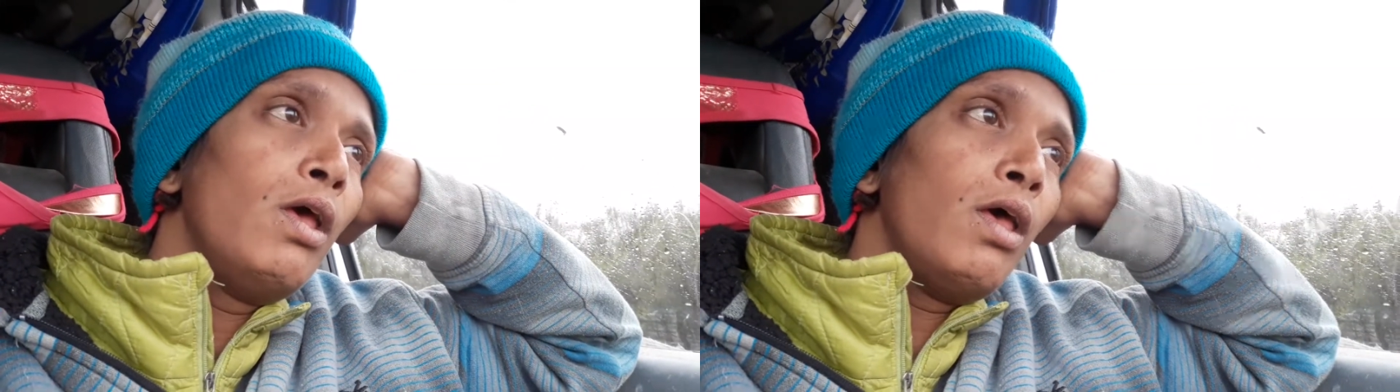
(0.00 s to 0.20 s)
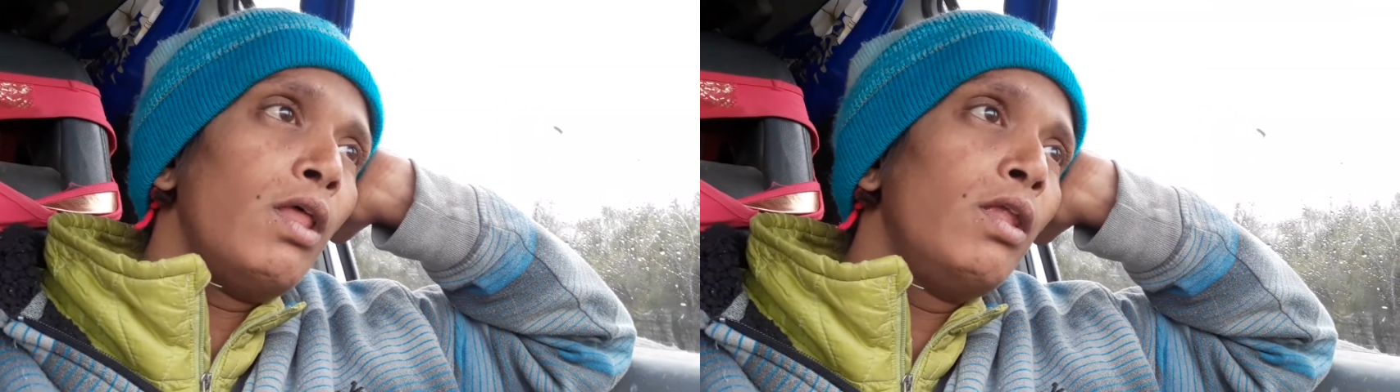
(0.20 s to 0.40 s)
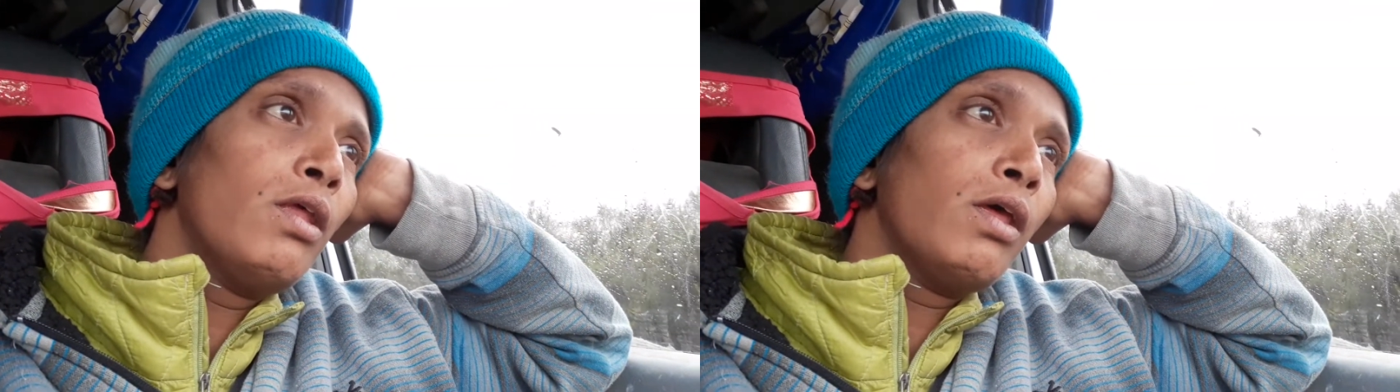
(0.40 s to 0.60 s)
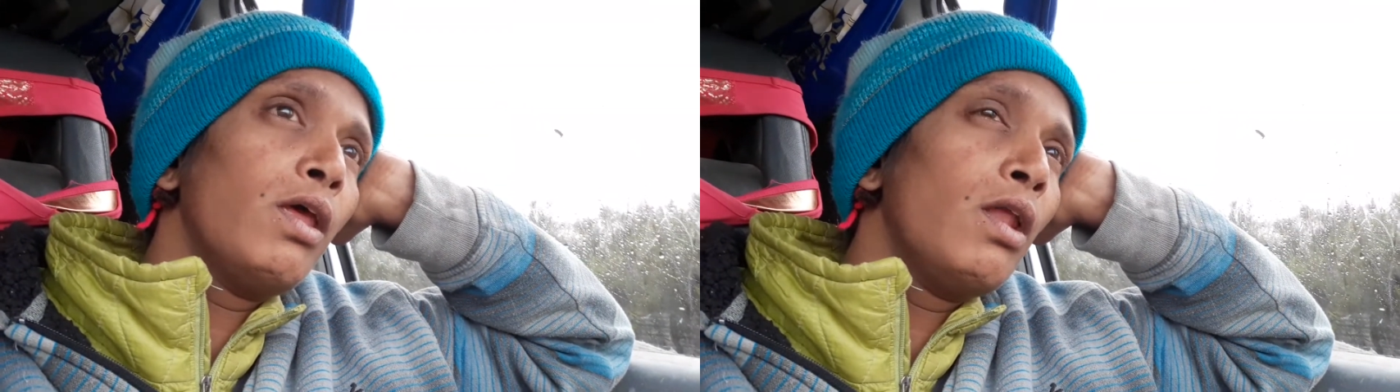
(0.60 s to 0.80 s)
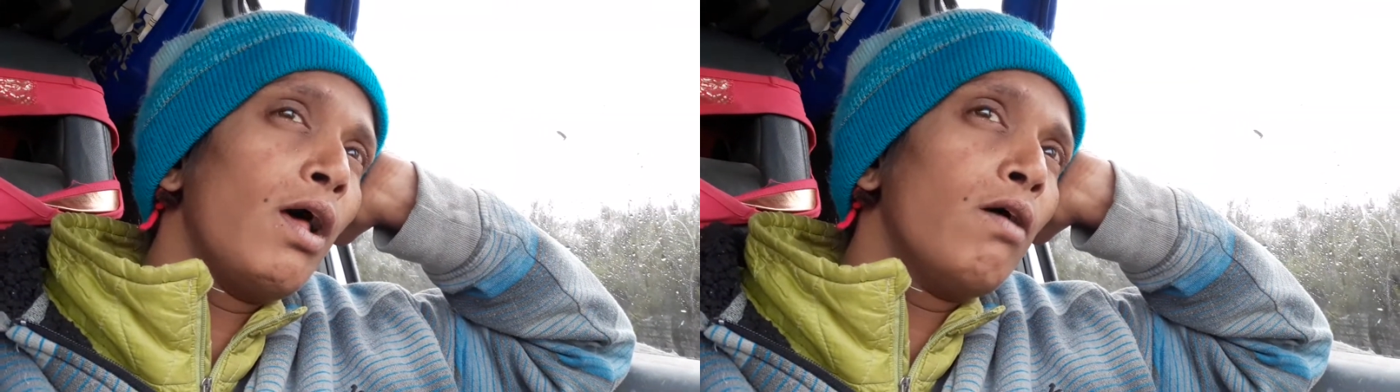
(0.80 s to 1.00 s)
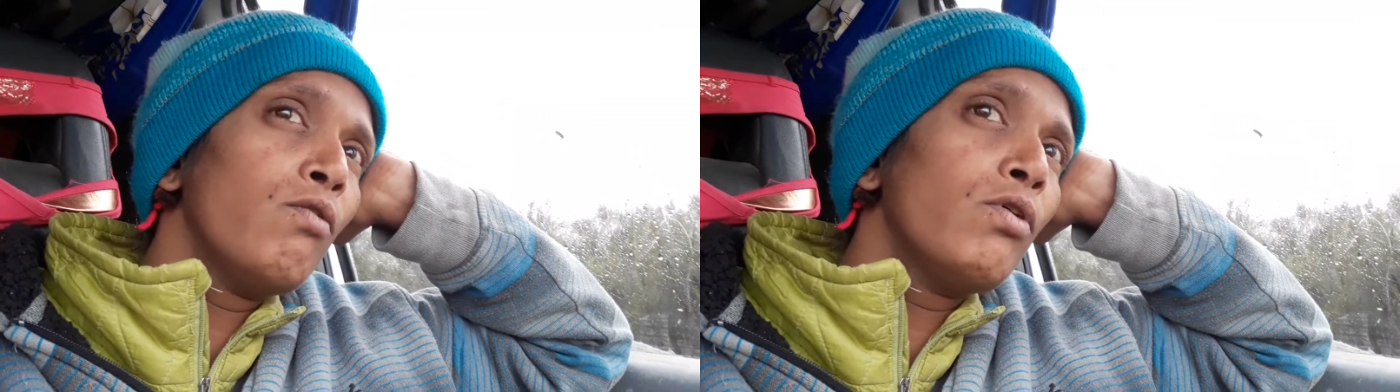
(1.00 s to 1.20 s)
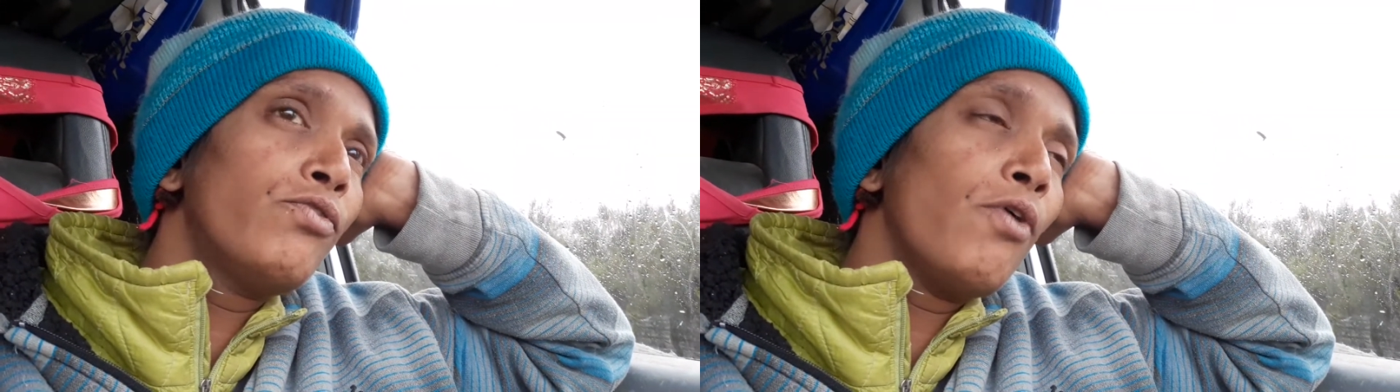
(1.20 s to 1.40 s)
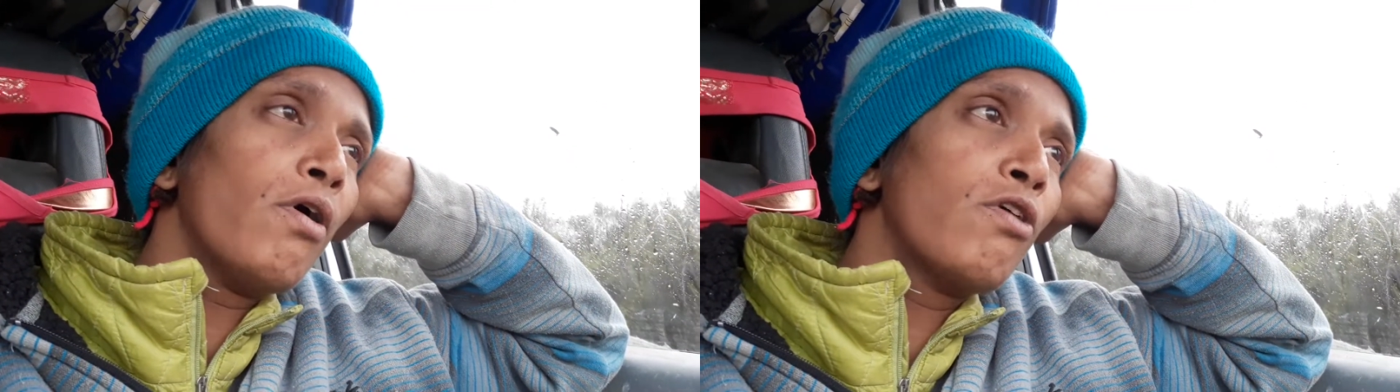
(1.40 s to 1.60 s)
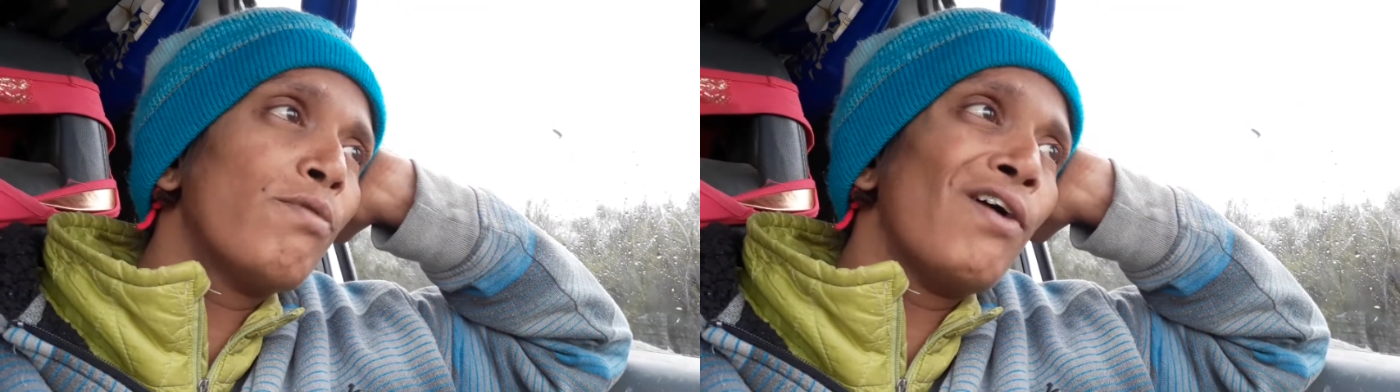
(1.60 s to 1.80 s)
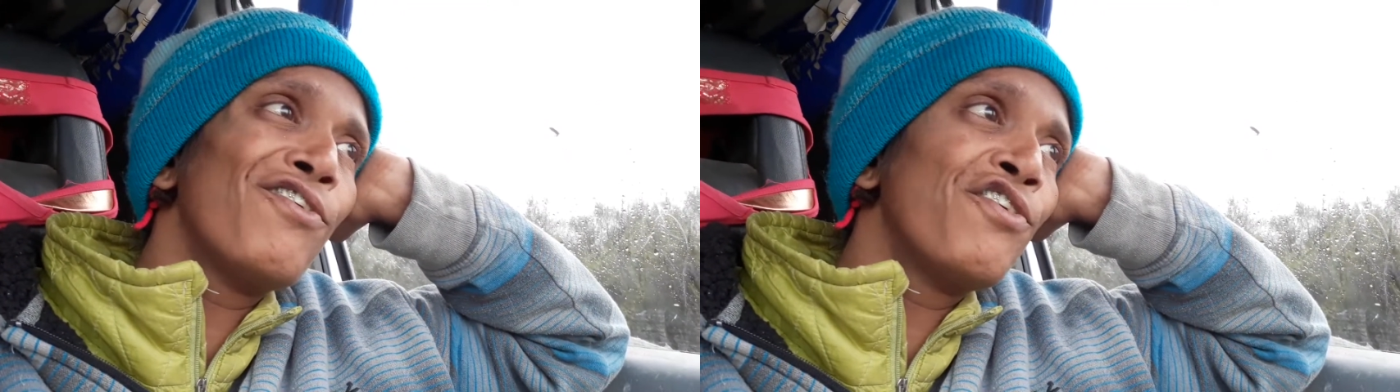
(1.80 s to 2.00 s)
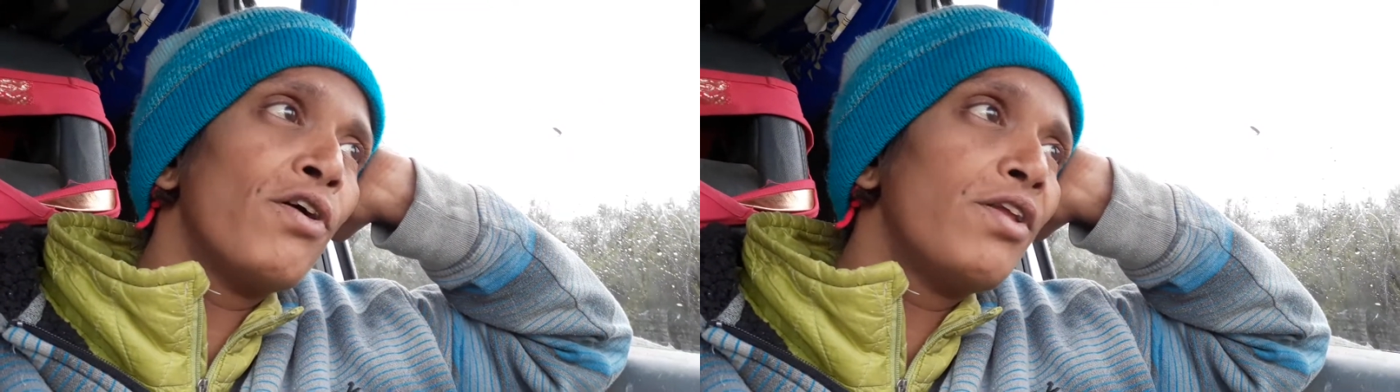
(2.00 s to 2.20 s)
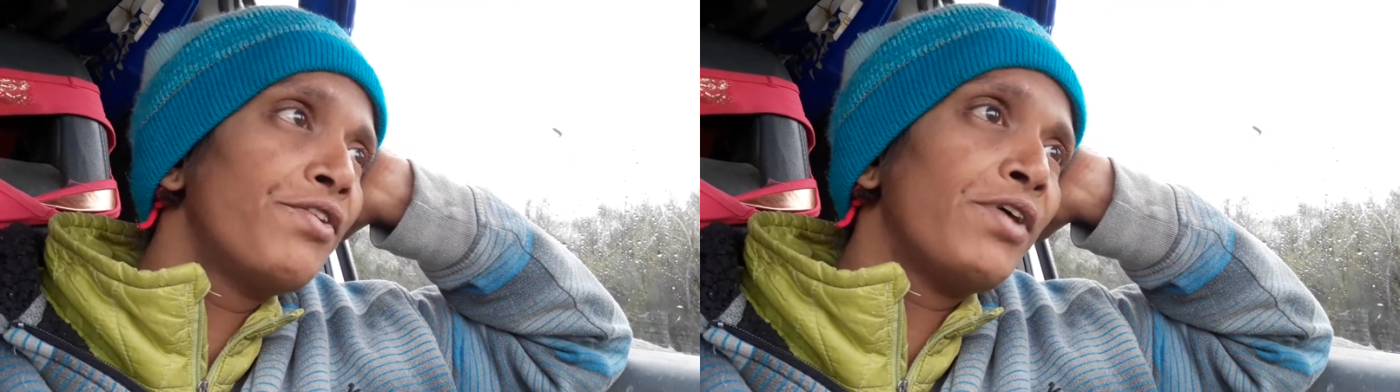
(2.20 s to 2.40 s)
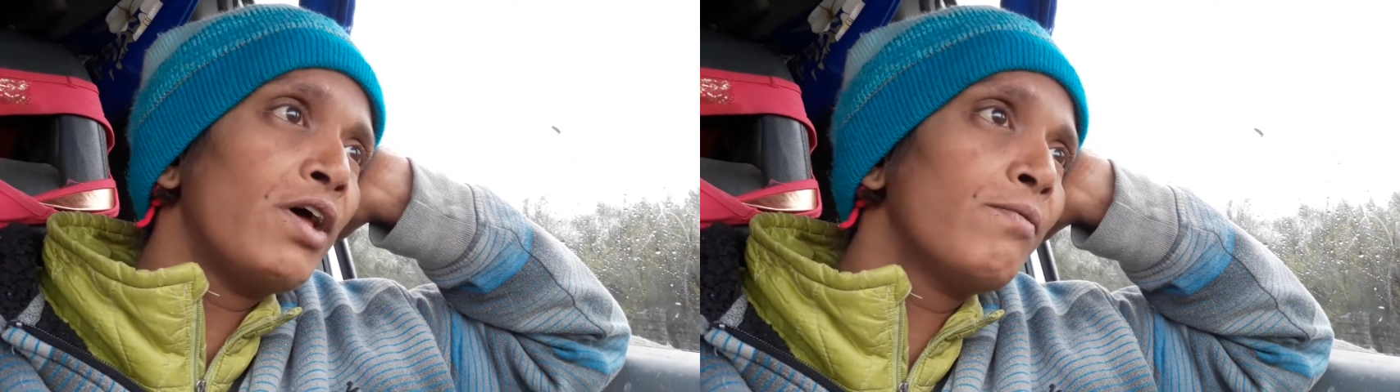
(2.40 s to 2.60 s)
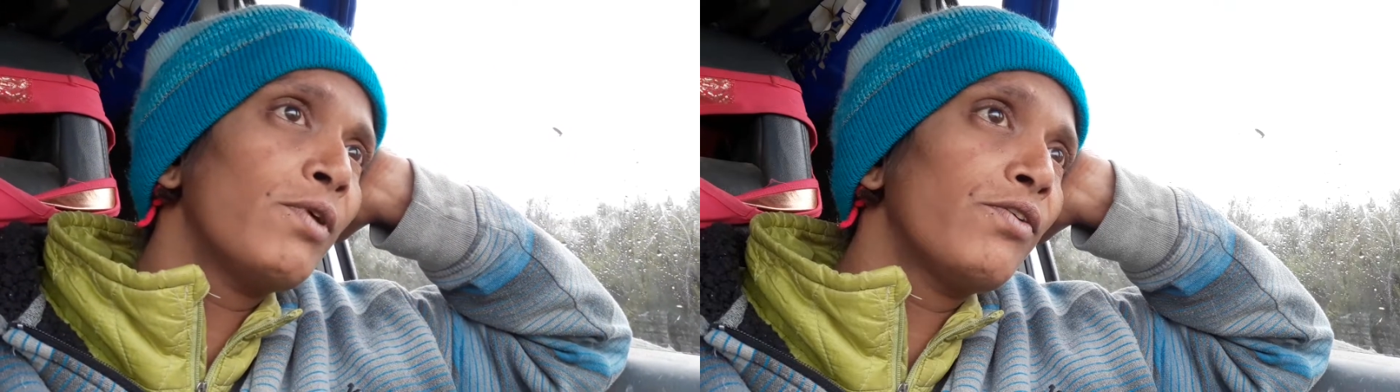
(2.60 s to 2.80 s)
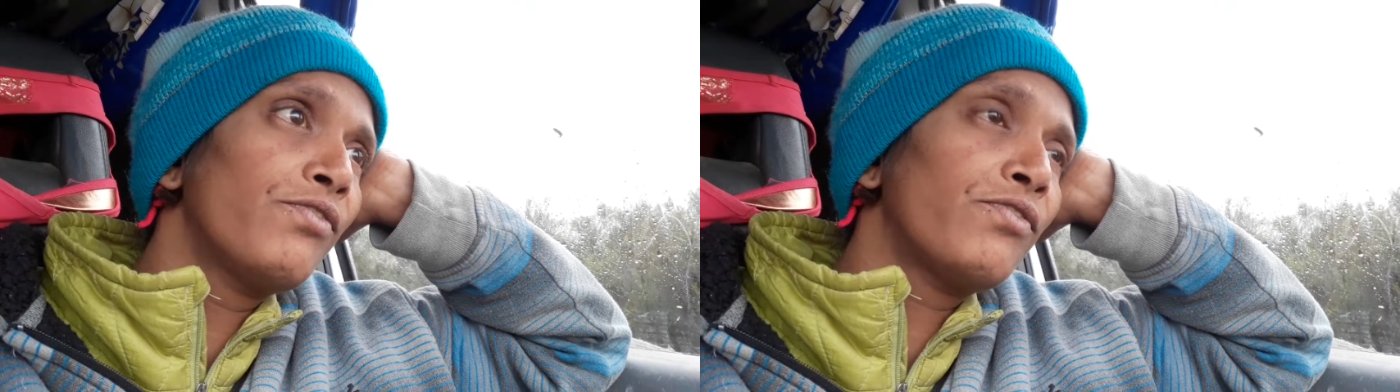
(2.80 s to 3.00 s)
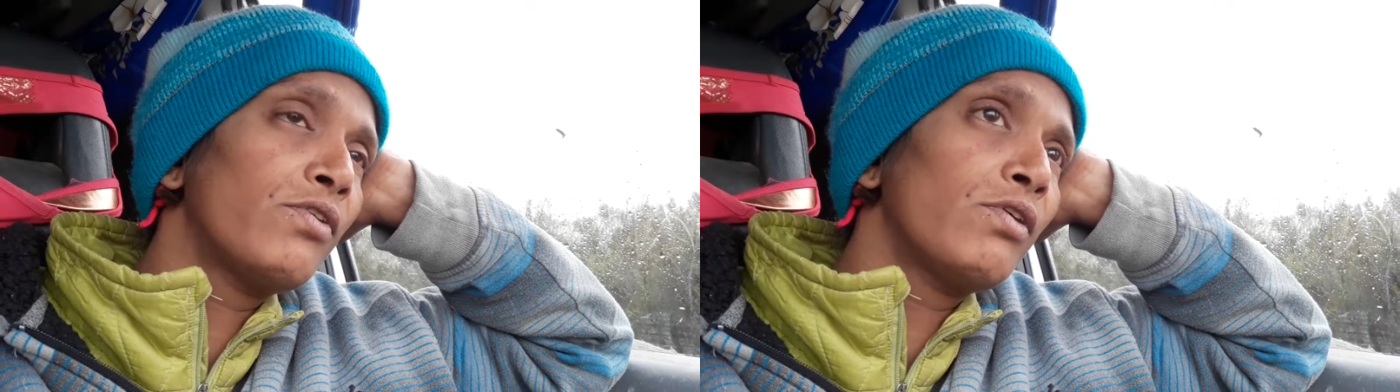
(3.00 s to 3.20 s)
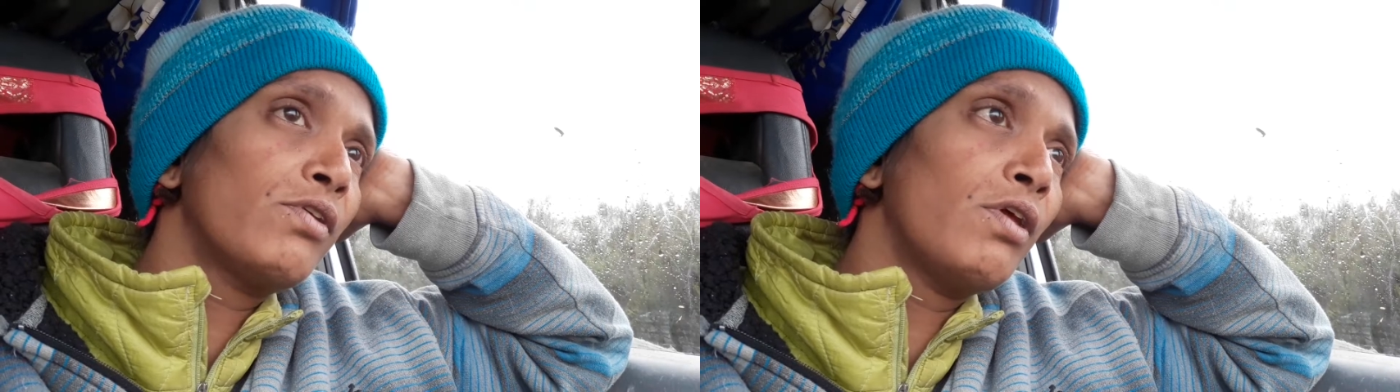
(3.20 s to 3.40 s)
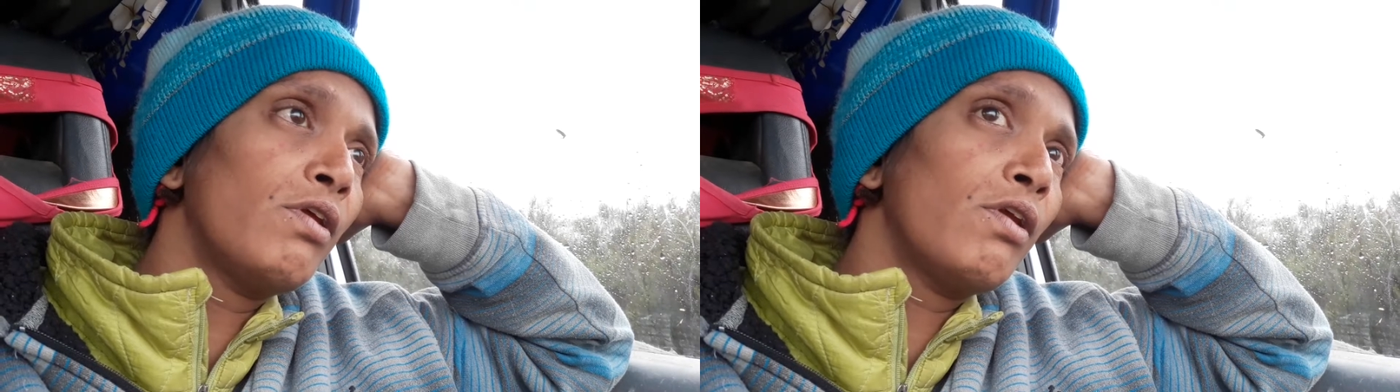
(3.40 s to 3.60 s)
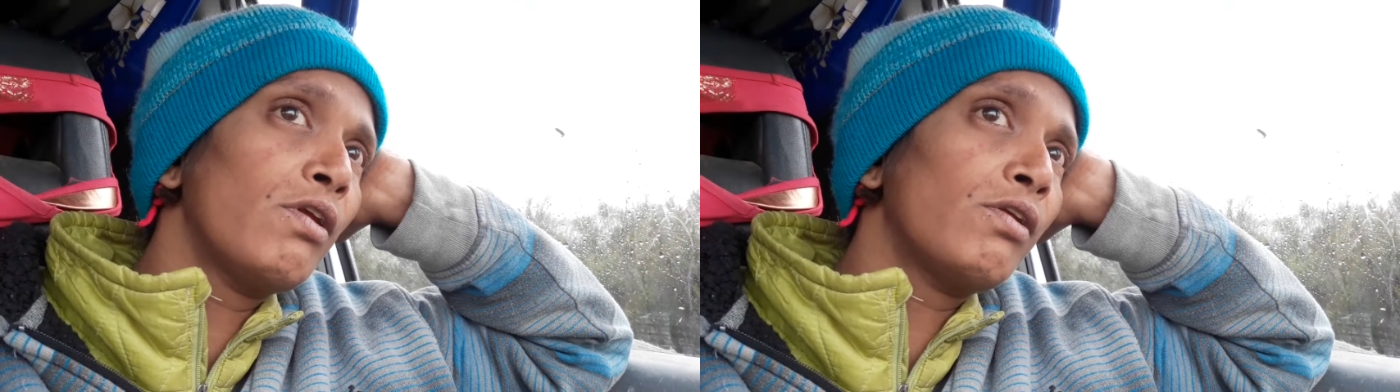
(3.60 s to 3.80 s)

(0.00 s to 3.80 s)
and again I will talk about it another time because then